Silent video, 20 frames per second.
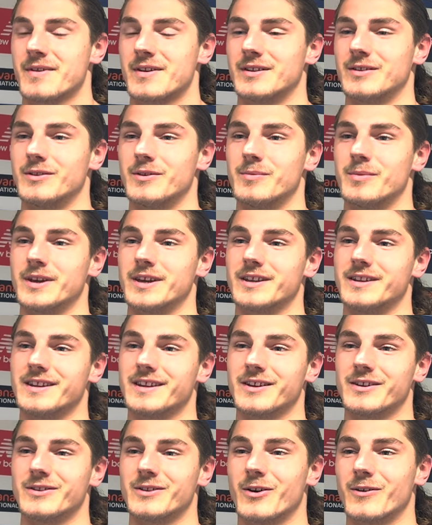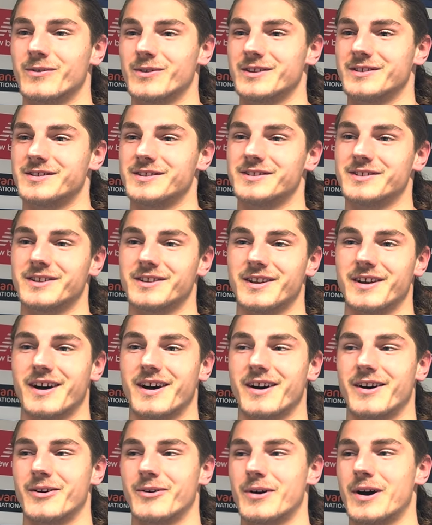in the beginning of the season,
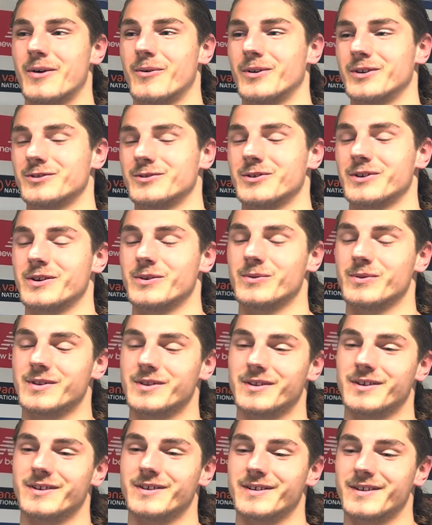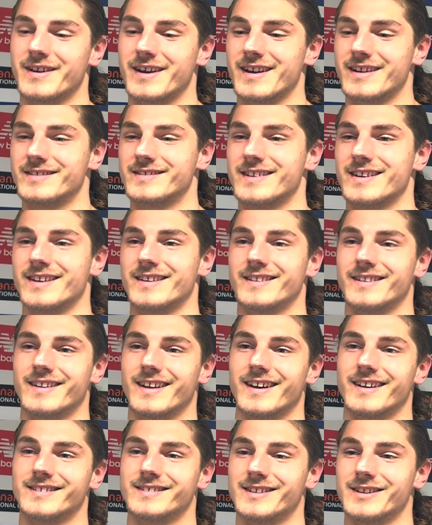I was talking with AJ and
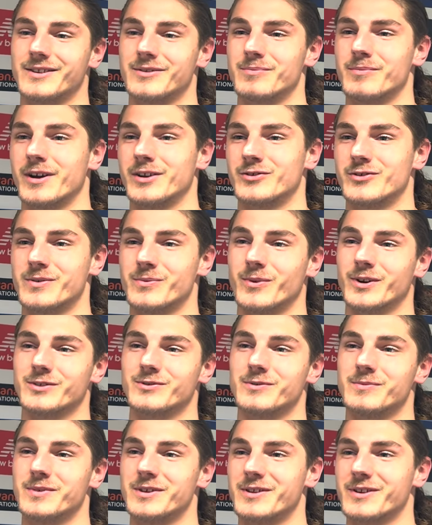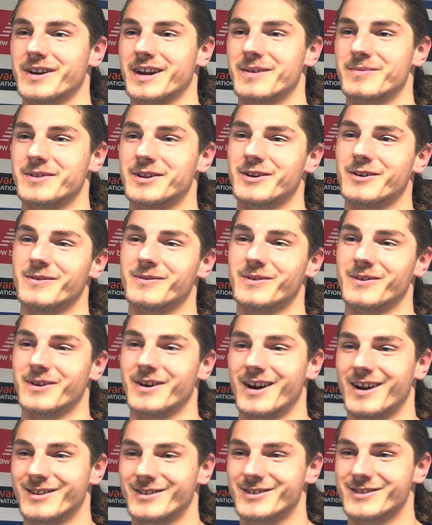I said my dream was to be the captain of the
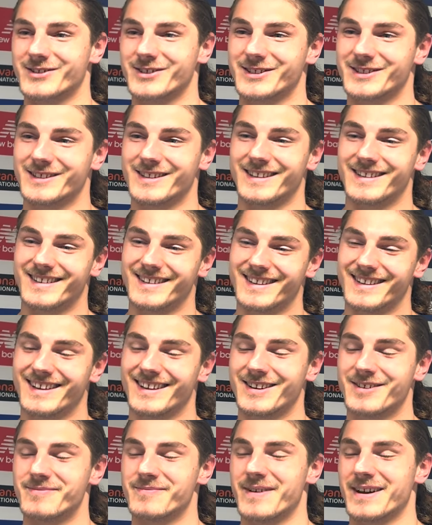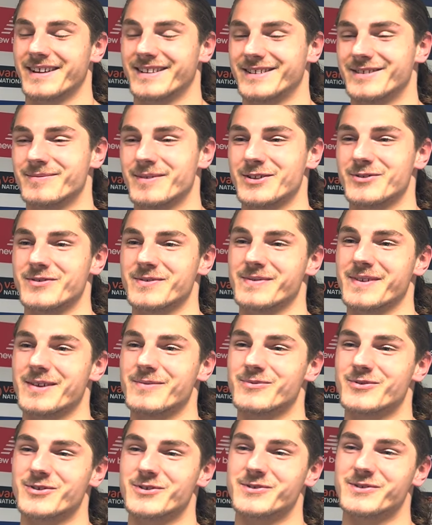Aldershot, and my dream
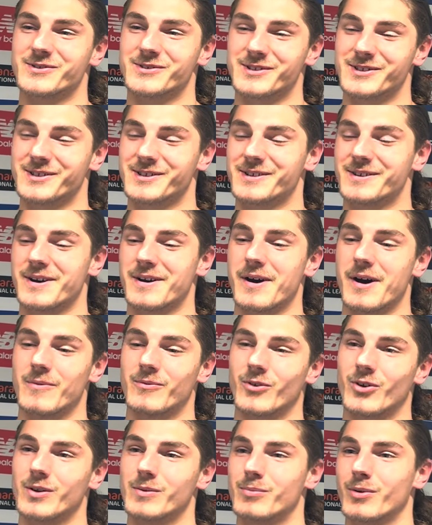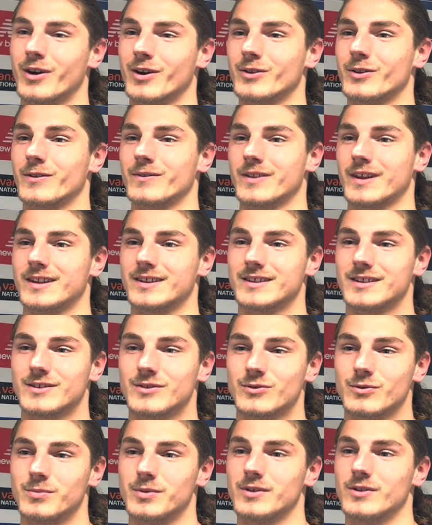came true. So I'm very proud of that,
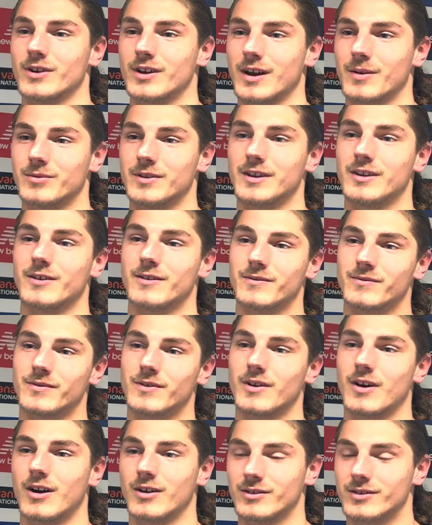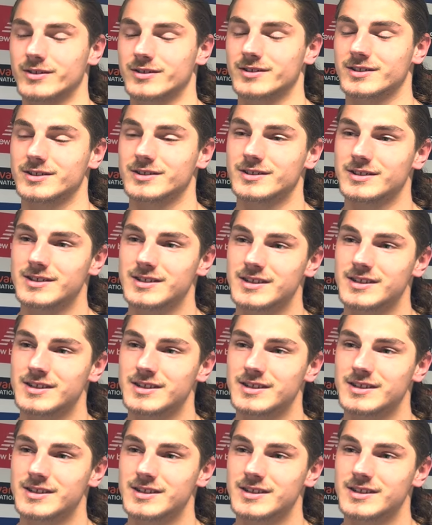to be the captain of Aldershot.